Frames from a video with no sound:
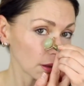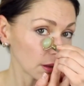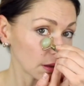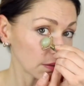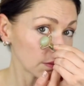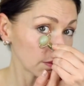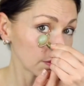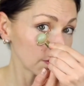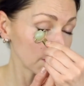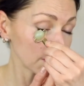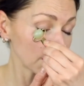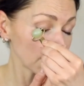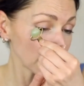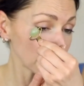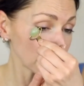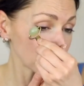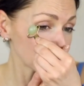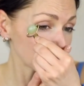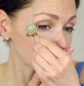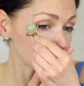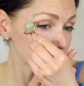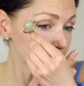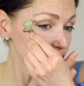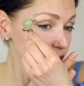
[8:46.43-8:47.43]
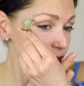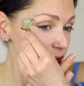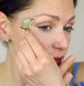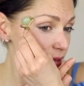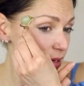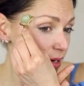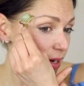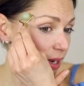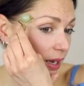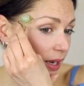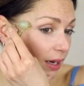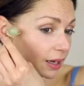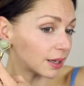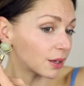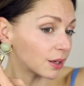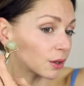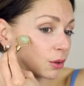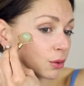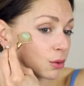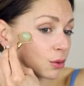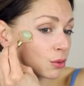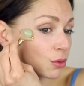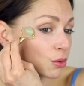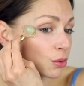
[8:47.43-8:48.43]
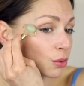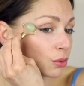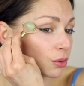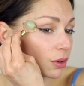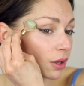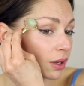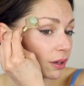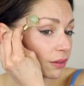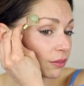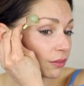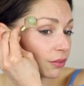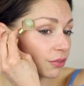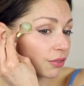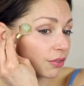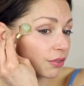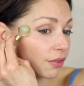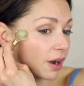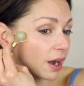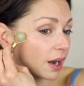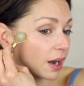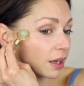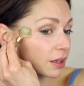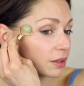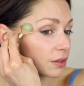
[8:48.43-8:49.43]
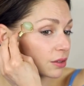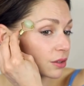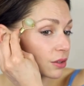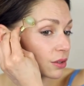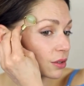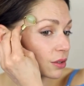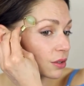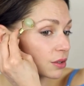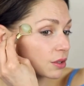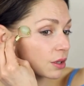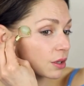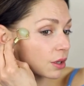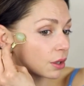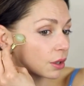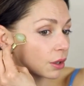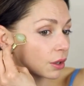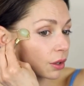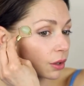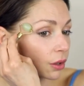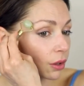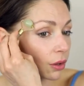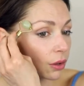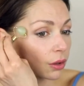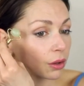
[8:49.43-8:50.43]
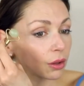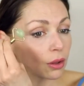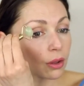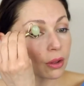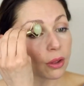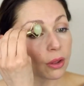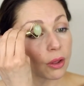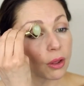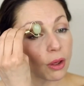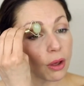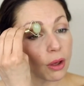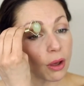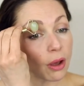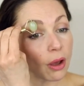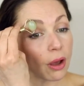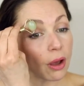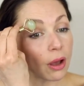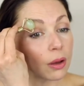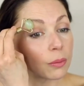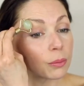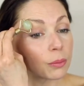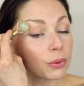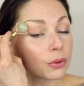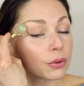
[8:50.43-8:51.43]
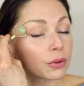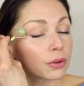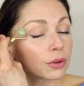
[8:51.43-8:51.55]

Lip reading: It feels really cool and fresh. Up.